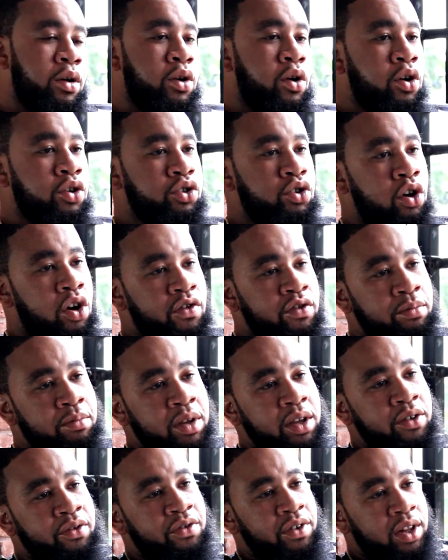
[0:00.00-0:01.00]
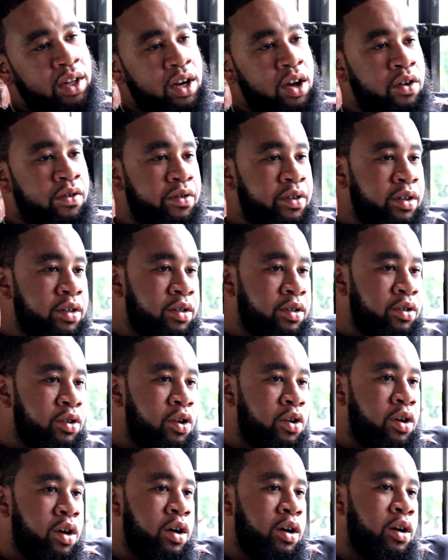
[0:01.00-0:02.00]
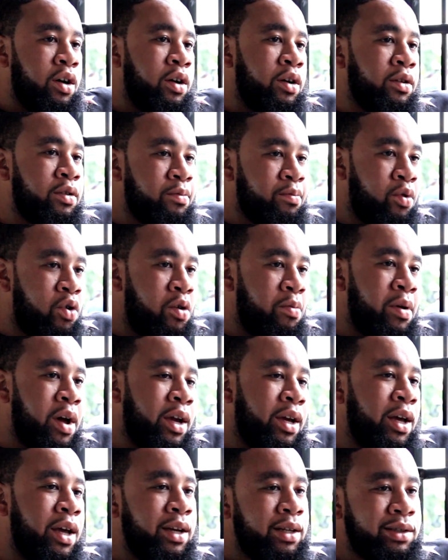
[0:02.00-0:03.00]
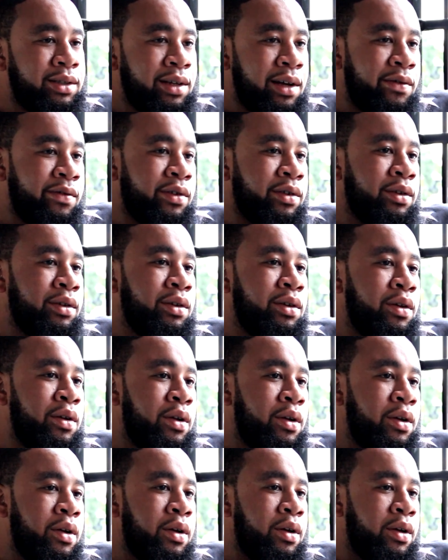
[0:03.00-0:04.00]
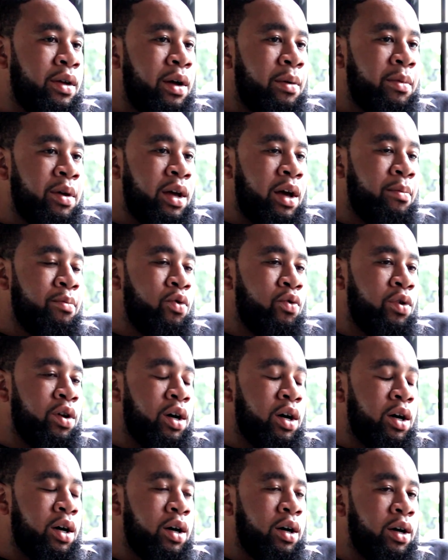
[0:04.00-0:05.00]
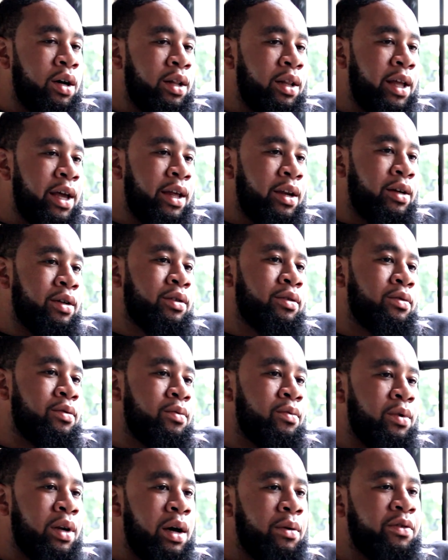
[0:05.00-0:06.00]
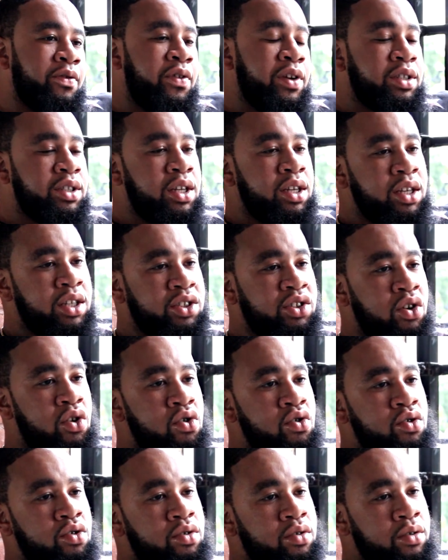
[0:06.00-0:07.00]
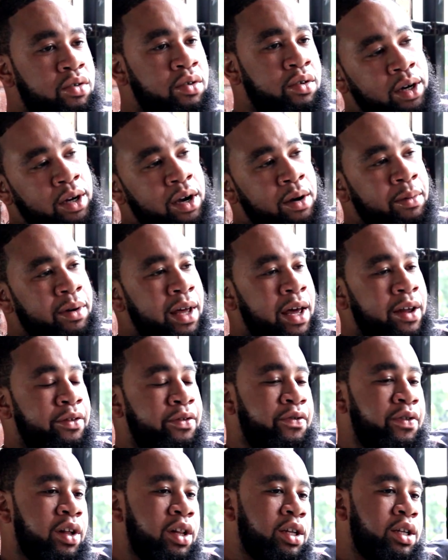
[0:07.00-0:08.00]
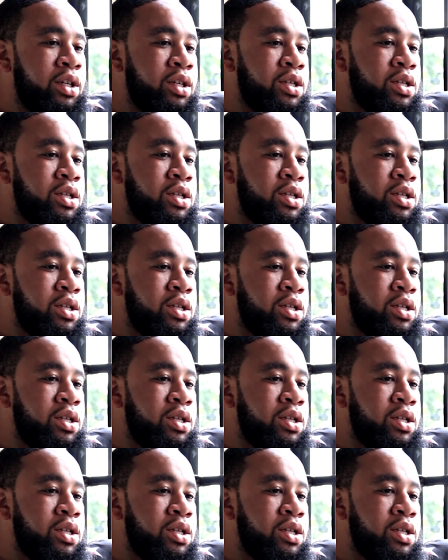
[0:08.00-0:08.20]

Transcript: It all started for me in Philadelphia. You know, uh, born back in '87. I mean, I moved to uh, Atlanta when I was 15 years old. Coming out of Philly,